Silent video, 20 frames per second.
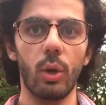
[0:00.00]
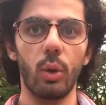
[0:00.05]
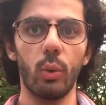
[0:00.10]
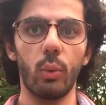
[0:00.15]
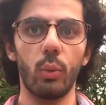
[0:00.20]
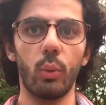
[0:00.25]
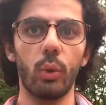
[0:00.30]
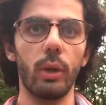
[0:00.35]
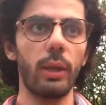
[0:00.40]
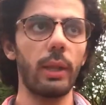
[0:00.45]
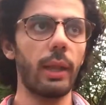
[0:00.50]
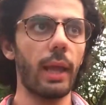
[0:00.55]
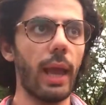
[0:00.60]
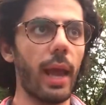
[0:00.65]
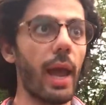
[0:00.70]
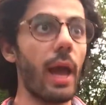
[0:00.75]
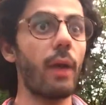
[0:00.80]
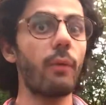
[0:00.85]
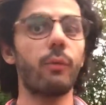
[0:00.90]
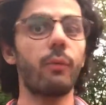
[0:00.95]
will
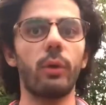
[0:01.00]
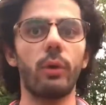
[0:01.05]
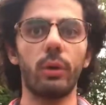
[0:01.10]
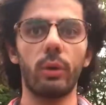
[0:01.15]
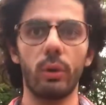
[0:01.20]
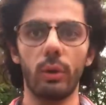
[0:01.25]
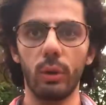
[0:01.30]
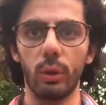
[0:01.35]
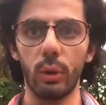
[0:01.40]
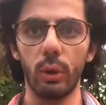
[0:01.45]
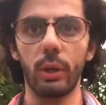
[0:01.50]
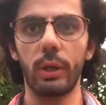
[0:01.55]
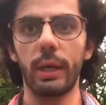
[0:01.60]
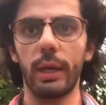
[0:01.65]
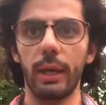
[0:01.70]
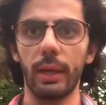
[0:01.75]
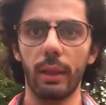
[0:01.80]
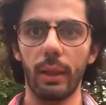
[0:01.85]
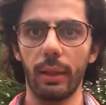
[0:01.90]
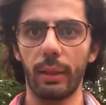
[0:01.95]
ever look
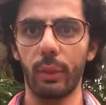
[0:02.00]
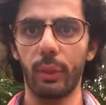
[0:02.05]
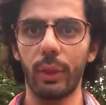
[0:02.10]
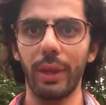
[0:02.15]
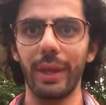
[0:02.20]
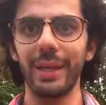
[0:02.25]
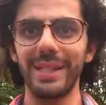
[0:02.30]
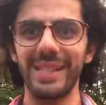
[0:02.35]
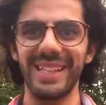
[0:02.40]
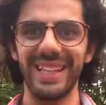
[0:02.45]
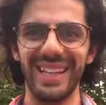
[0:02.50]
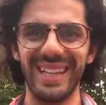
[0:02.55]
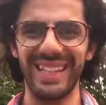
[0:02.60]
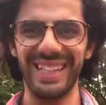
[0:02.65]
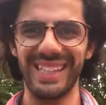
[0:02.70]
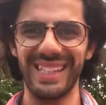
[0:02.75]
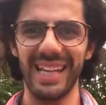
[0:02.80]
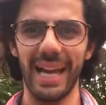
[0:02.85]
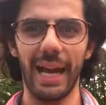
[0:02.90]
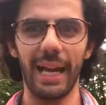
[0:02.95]
at things
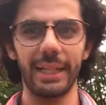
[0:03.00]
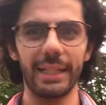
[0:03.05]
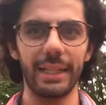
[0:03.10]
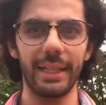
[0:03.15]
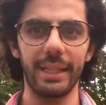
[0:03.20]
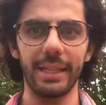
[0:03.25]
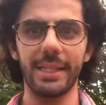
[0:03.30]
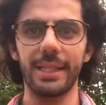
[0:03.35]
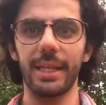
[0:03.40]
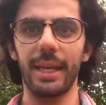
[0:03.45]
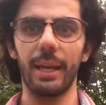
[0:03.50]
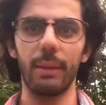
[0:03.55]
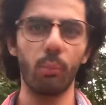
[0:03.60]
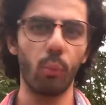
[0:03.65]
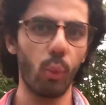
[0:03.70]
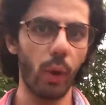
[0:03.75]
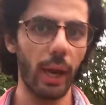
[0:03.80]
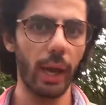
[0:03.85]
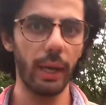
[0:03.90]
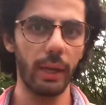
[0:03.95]
exactly the
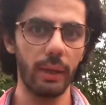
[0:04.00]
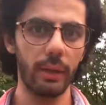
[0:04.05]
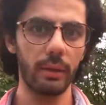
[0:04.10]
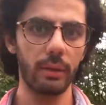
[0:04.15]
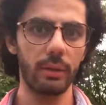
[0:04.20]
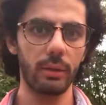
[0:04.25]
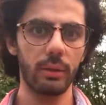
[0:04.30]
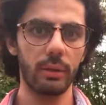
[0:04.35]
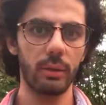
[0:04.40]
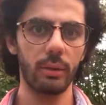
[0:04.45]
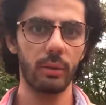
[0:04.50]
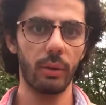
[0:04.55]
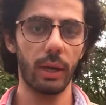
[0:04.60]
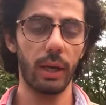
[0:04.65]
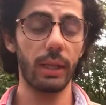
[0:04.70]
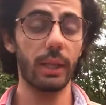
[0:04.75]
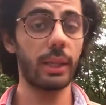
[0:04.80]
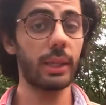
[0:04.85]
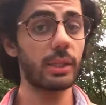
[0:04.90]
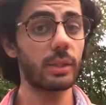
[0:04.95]
same way,
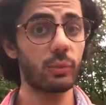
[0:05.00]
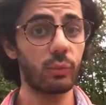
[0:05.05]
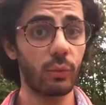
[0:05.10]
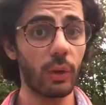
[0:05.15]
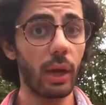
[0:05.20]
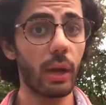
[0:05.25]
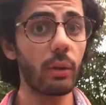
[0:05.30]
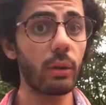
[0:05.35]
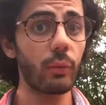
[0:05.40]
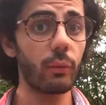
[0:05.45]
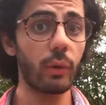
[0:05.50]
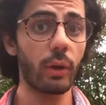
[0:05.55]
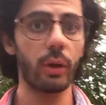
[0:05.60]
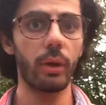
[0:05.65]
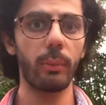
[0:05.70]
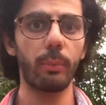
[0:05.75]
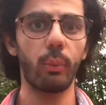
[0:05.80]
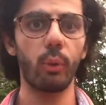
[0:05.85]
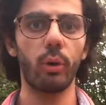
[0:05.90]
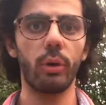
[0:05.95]
right? That's very, very
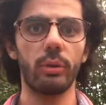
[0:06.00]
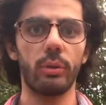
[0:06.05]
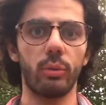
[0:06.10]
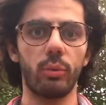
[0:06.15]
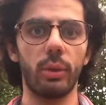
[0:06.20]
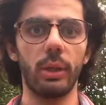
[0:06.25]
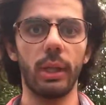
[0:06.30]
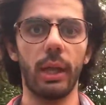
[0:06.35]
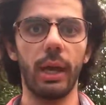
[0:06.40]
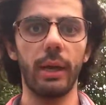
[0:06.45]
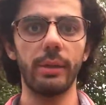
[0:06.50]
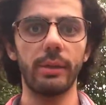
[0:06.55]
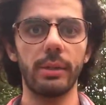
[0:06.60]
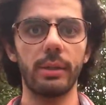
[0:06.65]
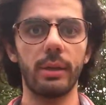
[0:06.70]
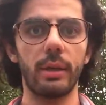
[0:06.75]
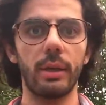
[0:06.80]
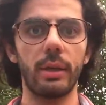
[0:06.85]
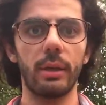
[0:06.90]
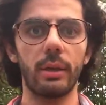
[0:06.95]
important to realize.
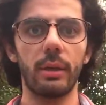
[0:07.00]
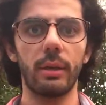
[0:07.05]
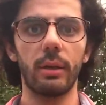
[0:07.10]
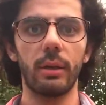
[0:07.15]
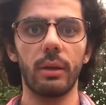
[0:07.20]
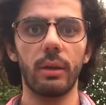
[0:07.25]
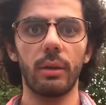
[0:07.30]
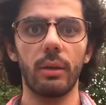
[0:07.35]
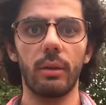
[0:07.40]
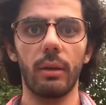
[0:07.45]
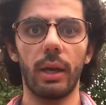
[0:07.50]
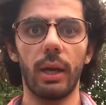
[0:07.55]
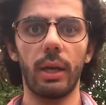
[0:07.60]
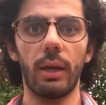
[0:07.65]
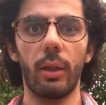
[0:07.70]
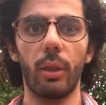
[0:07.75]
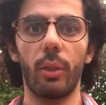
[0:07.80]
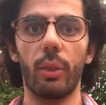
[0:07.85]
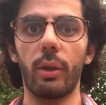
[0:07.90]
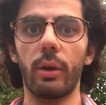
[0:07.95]
Right?
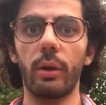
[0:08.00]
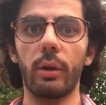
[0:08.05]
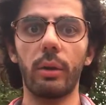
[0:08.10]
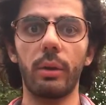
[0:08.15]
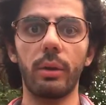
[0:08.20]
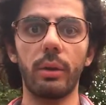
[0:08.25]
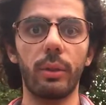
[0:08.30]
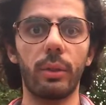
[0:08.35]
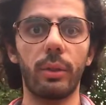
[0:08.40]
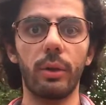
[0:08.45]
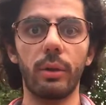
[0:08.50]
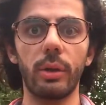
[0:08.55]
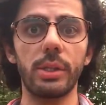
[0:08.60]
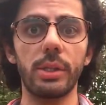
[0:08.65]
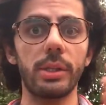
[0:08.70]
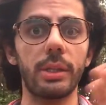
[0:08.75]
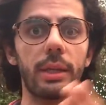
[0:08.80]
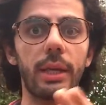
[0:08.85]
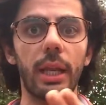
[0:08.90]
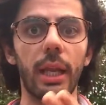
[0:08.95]
There
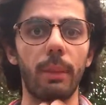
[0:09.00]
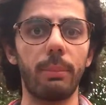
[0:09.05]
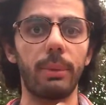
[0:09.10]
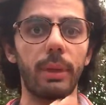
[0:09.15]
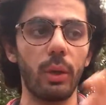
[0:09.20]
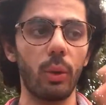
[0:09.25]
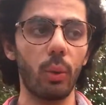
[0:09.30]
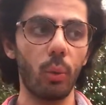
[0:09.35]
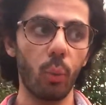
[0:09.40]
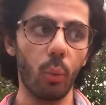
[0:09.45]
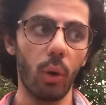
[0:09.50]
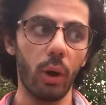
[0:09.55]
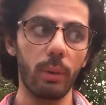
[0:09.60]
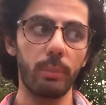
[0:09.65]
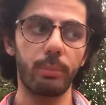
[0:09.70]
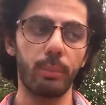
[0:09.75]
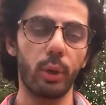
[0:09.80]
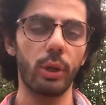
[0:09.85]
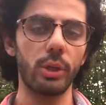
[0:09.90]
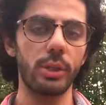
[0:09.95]
isn't gonna be one
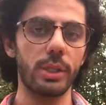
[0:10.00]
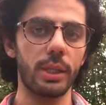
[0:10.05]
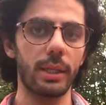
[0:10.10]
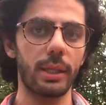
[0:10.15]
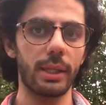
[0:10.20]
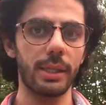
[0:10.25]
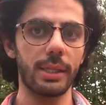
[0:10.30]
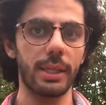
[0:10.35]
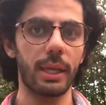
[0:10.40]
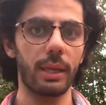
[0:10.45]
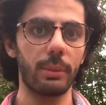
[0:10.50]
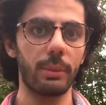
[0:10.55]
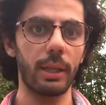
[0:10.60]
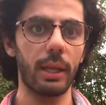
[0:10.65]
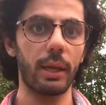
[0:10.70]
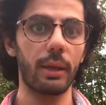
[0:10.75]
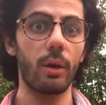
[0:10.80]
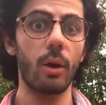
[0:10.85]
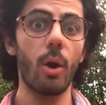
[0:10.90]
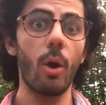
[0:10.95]
person that's gonna be
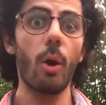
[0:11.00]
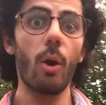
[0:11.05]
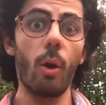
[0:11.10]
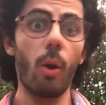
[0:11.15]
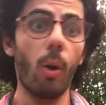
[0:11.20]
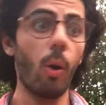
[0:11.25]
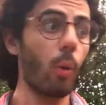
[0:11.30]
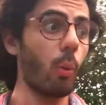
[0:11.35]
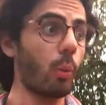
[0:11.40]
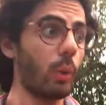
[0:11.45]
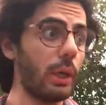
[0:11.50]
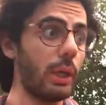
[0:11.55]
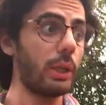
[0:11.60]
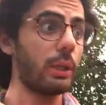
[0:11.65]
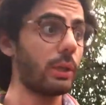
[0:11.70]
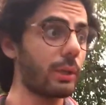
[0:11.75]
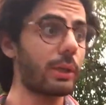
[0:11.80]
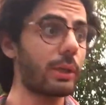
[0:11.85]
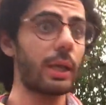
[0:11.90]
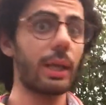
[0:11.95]
like, oh, we
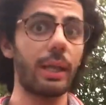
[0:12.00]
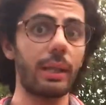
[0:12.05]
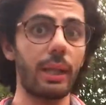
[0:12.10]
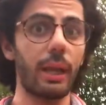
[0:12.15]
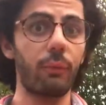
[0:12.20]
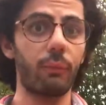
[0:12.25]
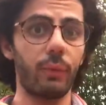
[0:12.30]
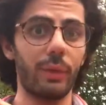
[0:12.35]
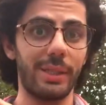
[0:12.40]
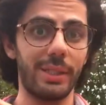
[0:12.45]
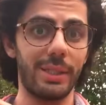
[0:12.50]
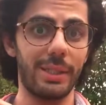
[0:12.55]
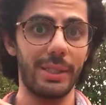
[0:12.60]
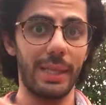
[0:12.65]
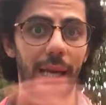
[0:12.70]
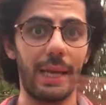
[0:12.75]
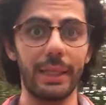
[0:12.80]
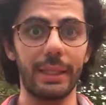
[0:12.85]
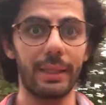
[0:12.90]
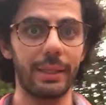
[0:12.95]
look at life
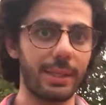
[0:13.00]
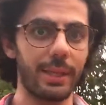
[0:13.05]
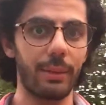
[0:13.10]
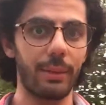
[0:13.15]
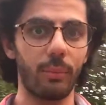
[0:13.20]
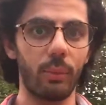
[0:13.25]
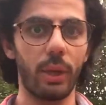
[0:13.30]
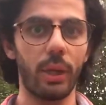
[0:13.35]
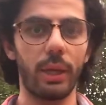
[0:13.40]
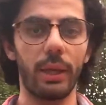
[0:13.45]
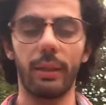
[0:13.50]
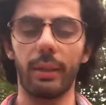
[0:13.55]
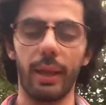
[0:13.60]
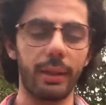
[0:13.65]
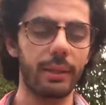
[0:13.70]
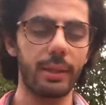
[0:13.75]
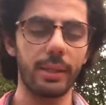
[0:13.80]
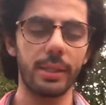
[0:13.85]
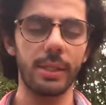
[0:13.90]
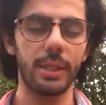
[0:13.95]
exactly the same way.
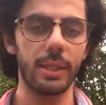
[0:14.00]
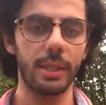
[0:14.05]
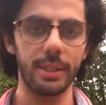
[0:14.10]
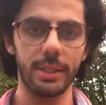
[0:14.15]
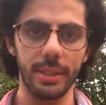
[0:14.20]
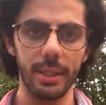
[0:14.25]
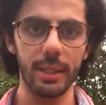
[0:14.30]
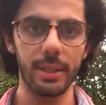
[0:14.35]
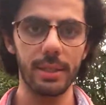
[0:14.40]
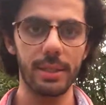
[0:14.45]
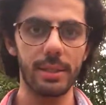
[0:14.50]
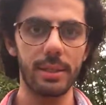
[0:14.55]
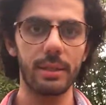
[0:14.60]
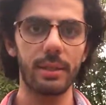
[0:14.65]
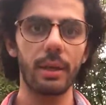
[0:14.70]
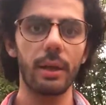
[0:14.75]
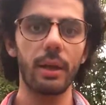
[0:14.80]
That doesn't exist,